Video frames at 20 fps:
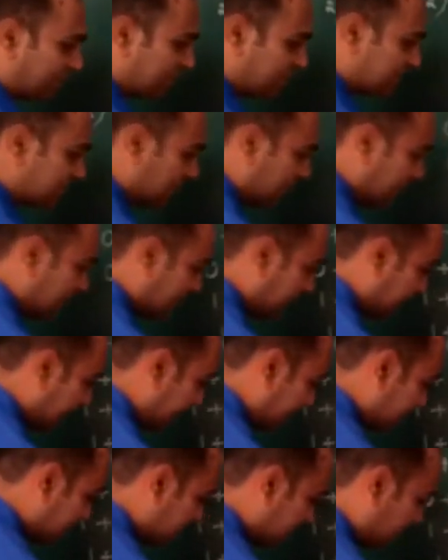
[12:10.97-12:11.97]
Yes.
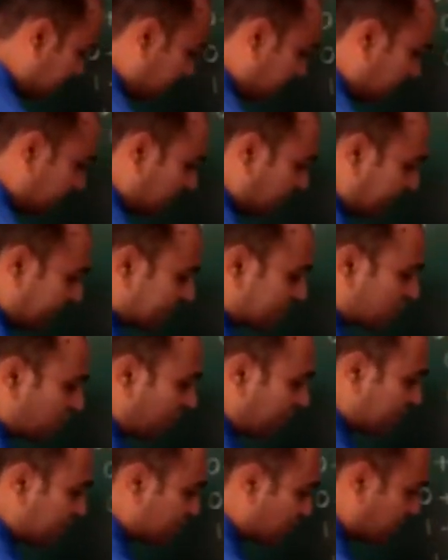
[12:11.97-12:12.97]
Next
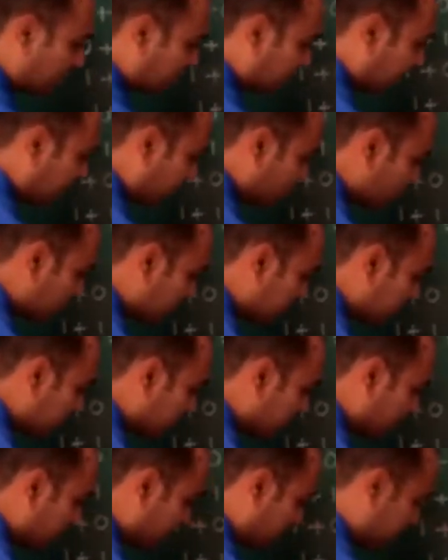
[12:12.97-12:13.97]
expression gives
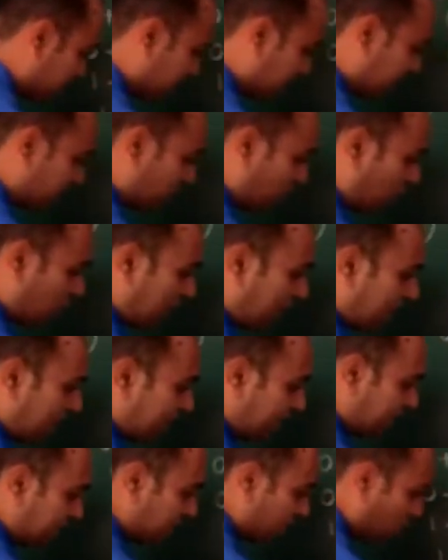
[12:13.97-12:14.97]
us 0
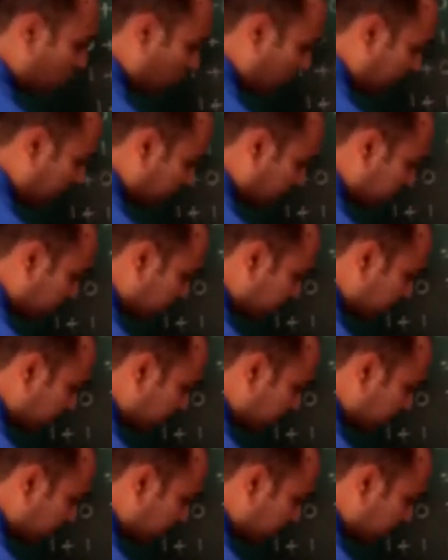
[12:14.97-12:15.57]
and 1.